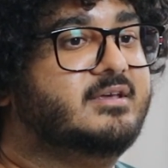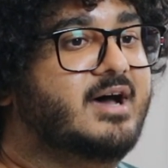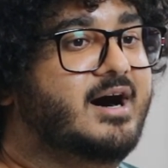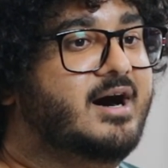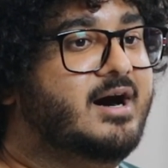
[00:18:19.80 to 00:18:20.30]

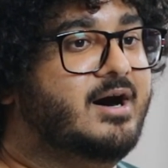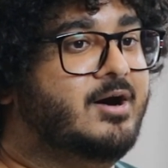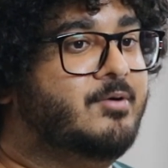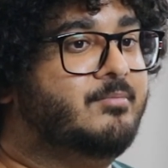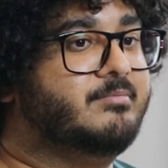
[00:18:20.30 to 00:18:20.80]

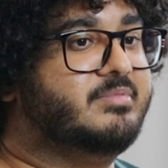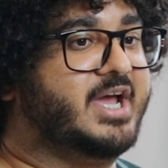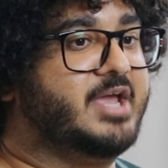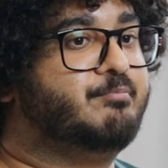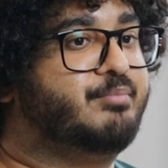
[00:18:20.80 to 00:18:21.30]

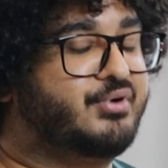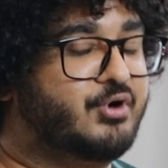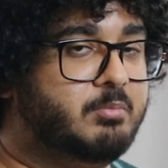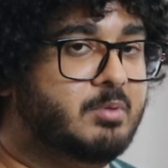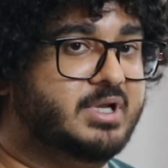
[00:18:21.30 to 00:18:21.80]
that it
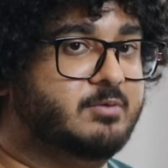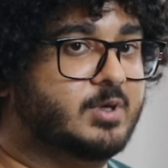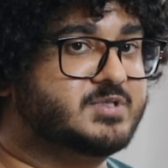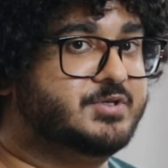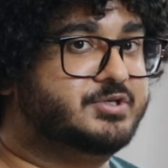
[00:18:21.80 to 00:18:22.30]
probably
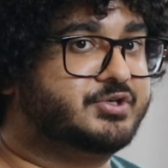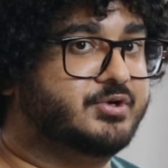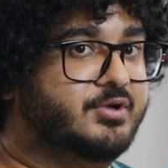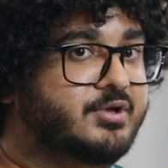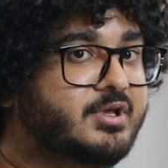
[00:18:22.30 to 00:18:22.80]
wasn't
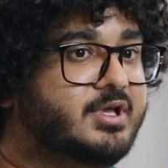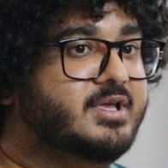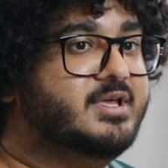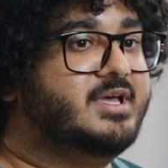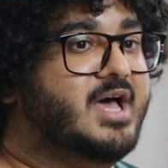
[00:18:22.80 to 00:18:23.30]
true.
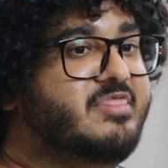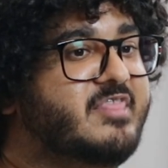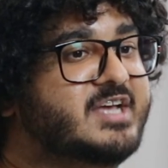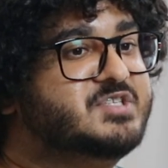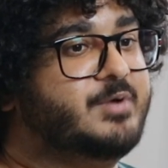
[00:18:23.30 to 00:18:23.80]
And
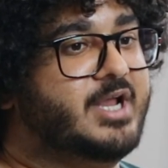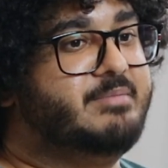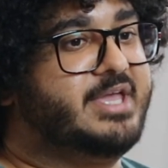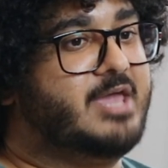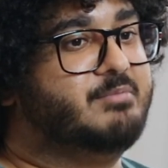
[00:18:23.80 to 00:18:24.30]
that's when I
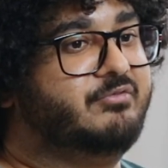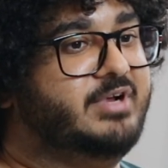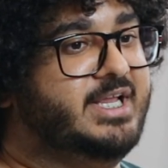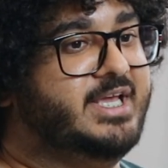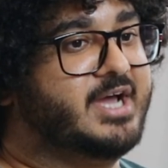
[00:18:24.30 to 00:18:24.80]
became a
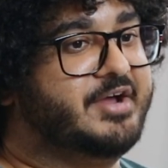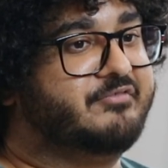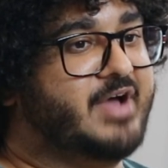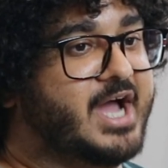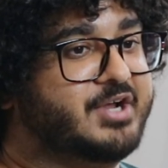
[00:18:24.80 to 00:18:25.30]
really kind
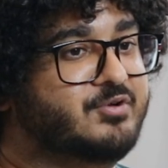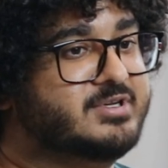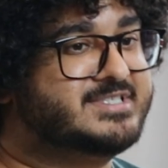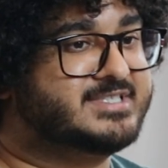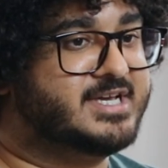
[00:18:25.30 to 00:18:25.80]
of
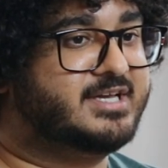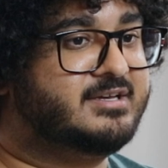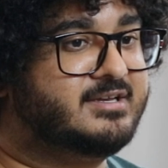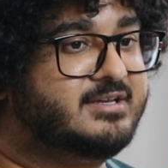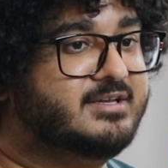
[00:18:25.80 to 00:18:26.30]

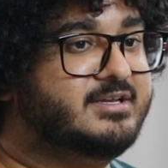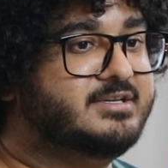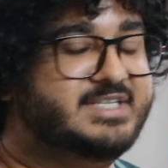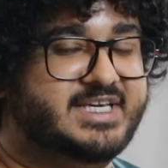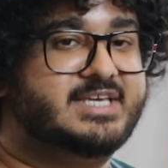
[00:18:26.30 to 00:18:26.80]
agnostic
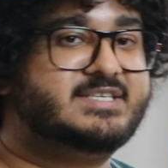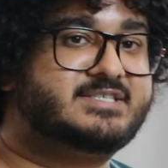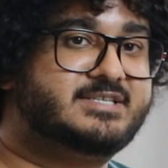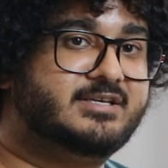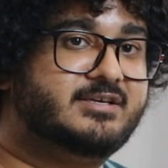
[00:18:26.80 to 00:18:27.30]
deist.